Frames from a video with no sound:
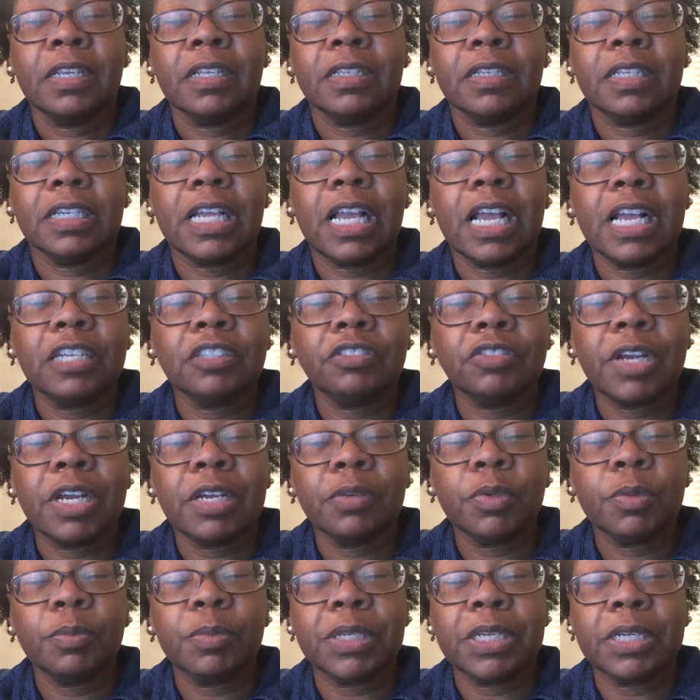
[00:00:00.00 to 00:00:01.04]
The
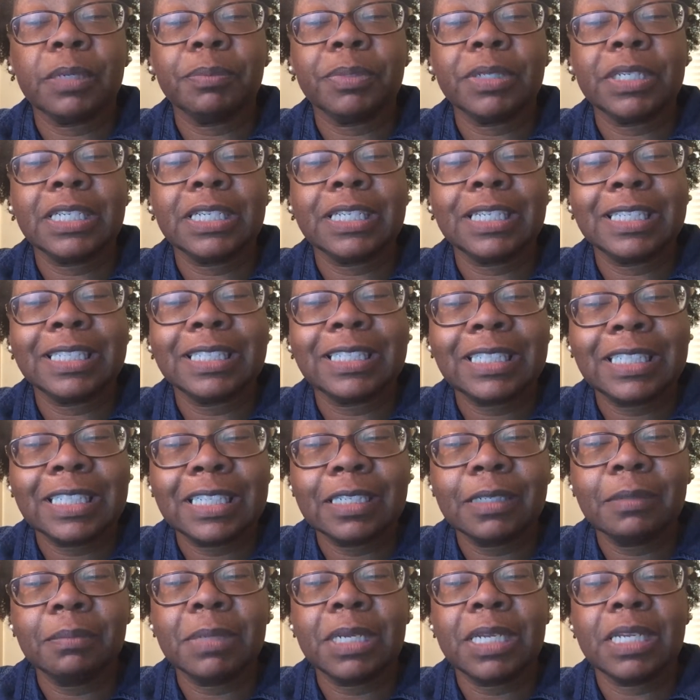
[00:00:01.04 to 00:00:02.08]
contract would be completed in
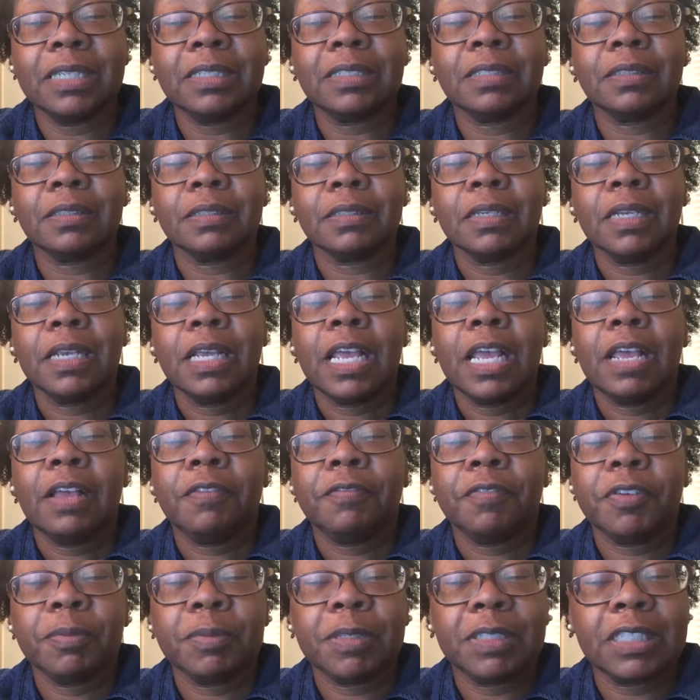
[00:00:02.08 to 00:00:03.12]
10 months
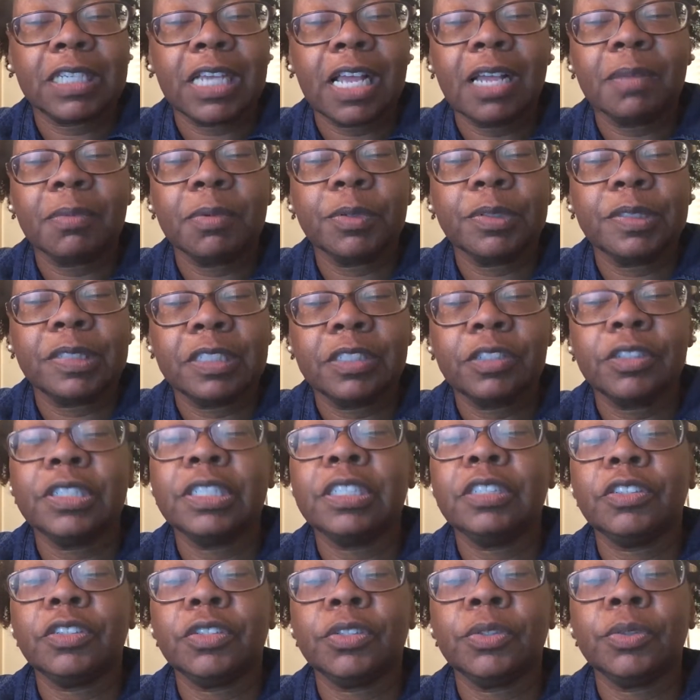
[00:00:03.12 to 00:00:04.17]
from the time it was entered
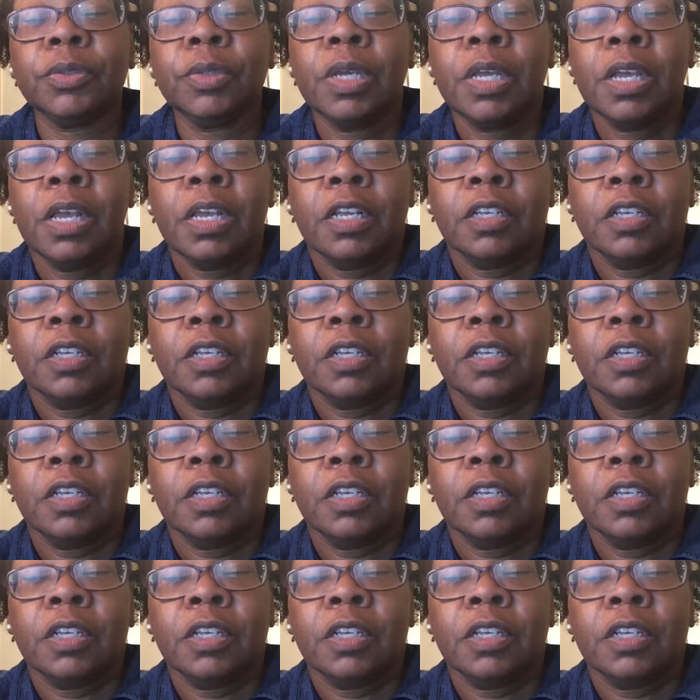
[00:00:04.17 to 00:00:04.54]
into,